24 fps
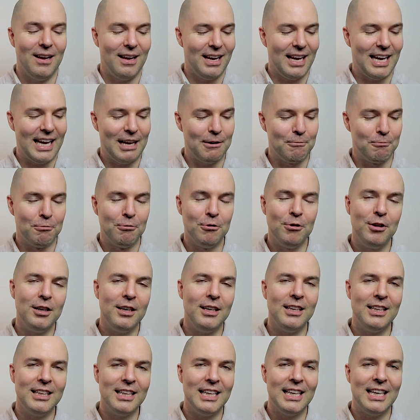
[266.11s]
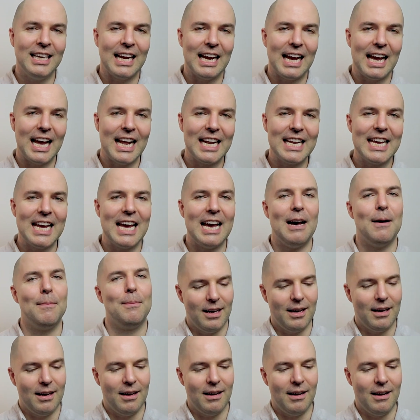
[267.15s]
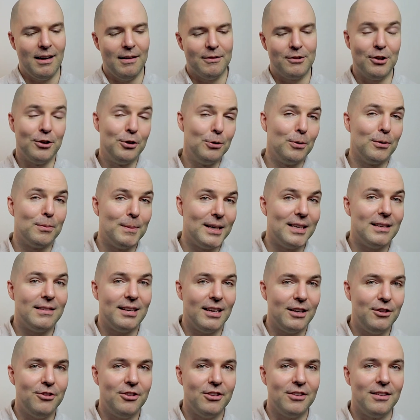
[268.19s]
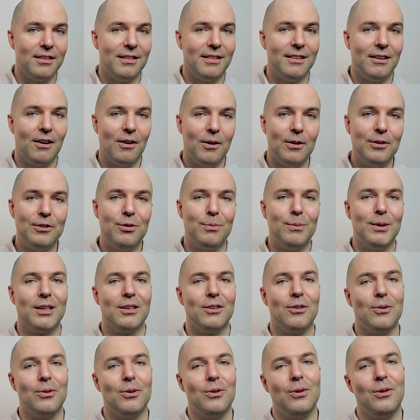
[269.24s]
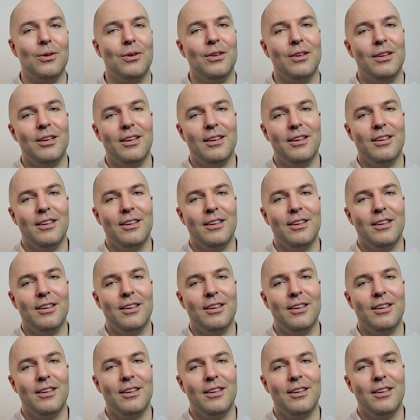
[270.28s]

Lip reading: And really, any app to do with meditation, the ultimate goal